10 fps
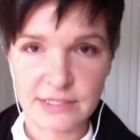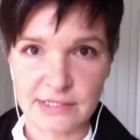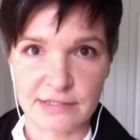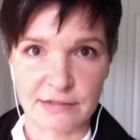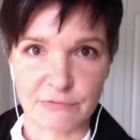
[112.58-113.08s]

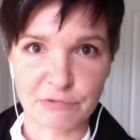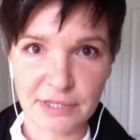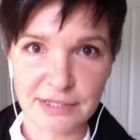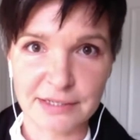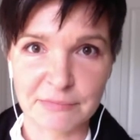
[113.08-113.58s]
compelling
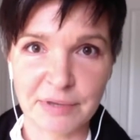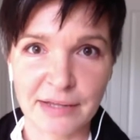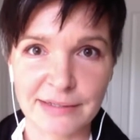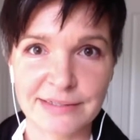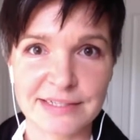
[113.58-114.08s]

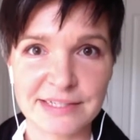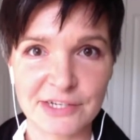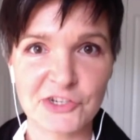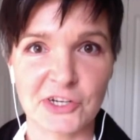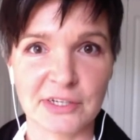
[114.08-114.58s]
decision
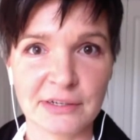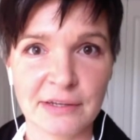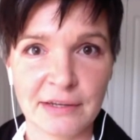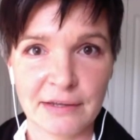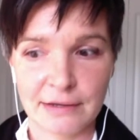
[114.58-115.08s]

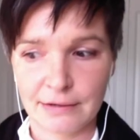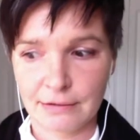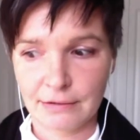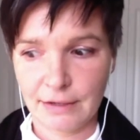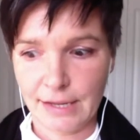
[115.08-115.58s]
and
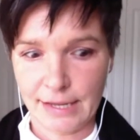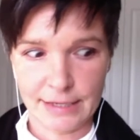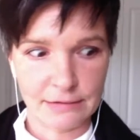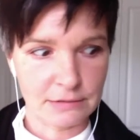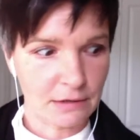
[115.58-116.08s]
all of
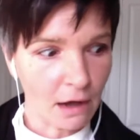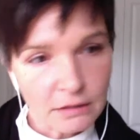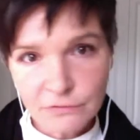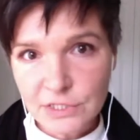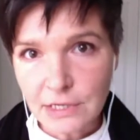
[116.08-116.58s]
these options
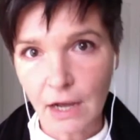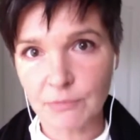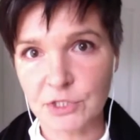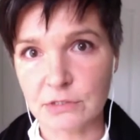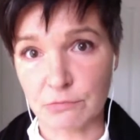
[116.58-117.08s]
really
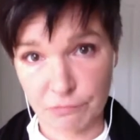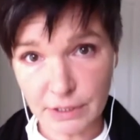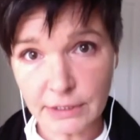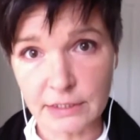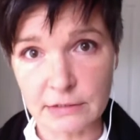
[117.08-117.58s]
sound
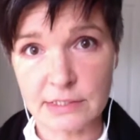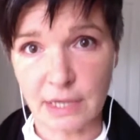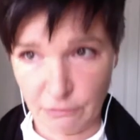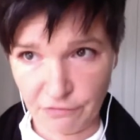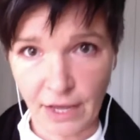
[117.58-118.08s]
valid to
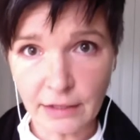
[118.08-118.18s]
me.